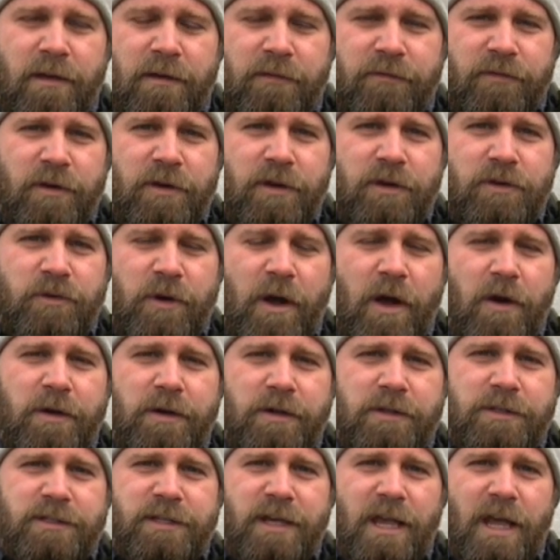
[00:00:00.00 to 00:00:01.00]
for your trout and
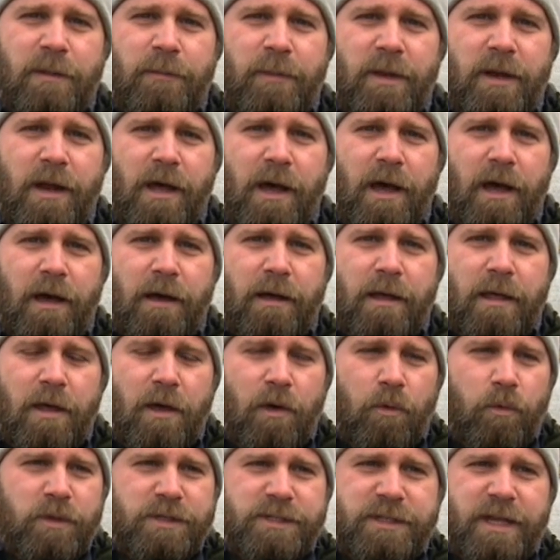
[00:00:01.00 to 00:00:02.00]
your salmon. Uh,
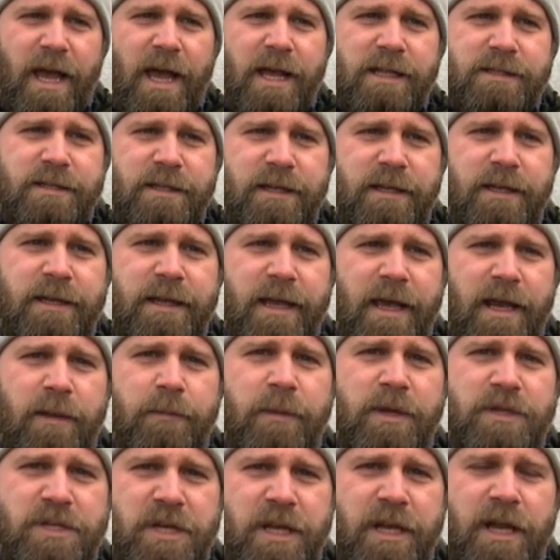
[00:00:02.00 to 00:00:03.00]
Wisconsin, Indiana,
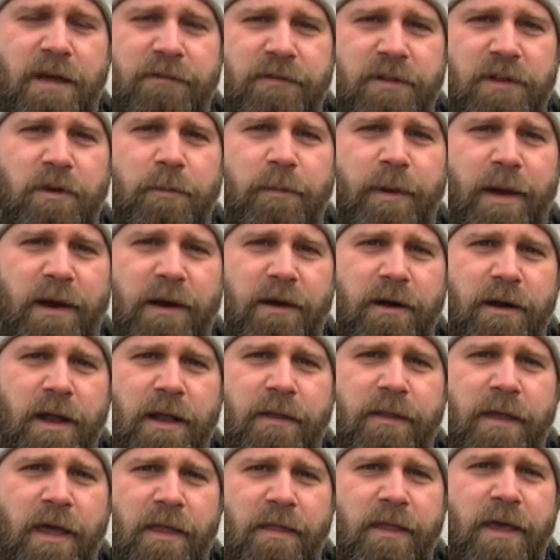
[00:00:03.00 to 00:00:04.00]
Michigan have a little better,
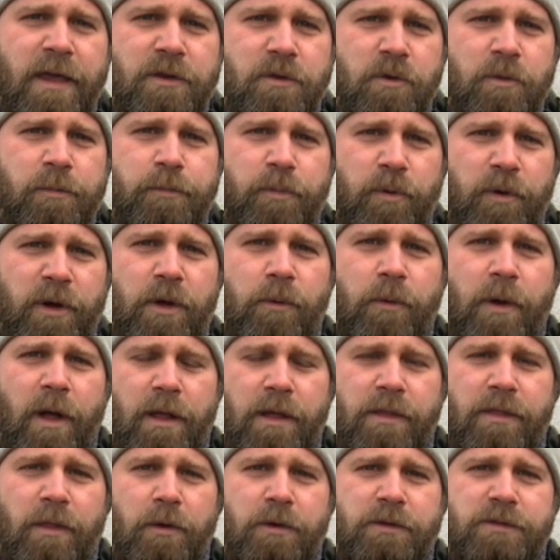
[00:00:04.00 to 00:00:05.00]
and, and they do pretty
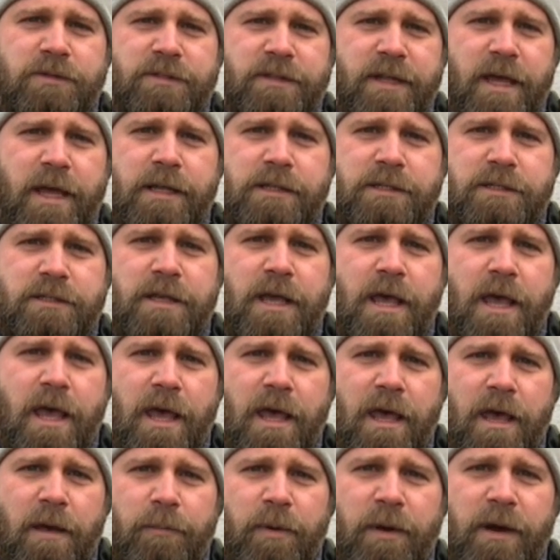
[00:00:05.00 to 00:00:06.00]
well in those states.
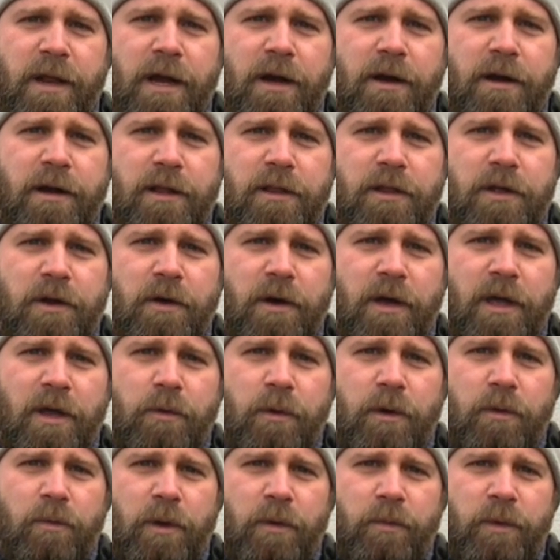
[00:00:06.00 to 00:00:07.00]
But here in Illinois,
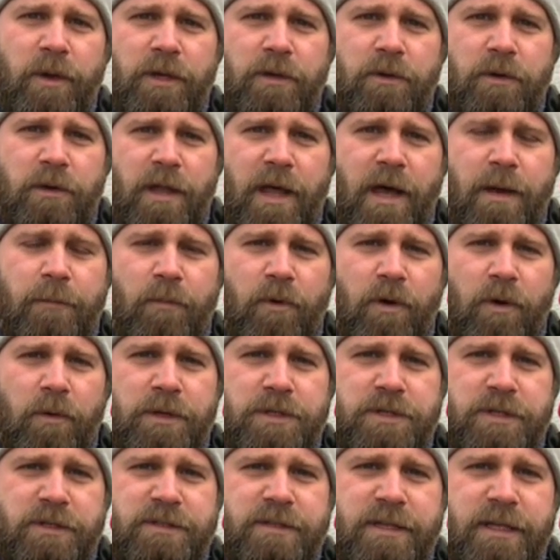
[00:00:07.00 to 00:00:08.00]
we do a lot more
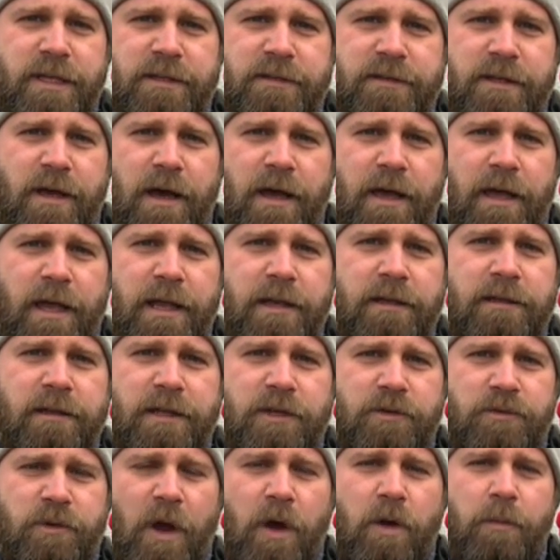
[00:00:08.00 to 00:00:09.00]
with just these uh,
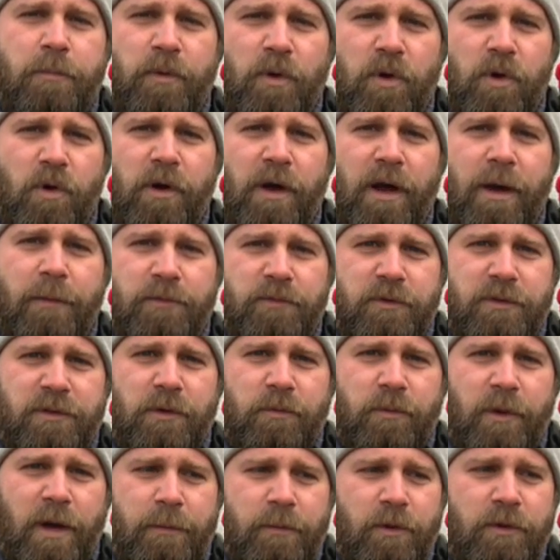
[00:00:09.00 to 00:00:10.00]
inland trout programs with
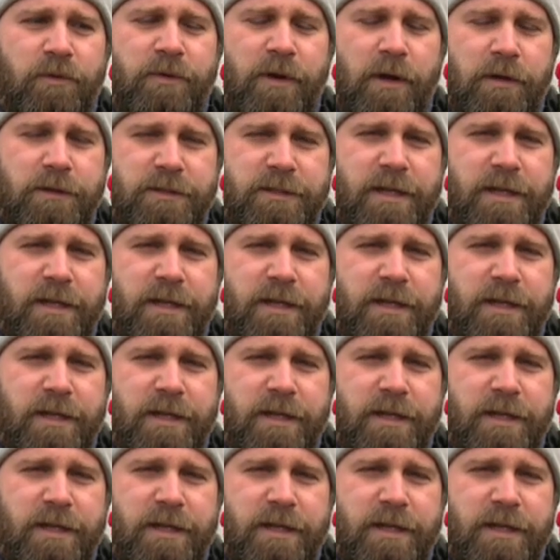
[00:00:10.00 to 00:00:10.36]
the rainbow trout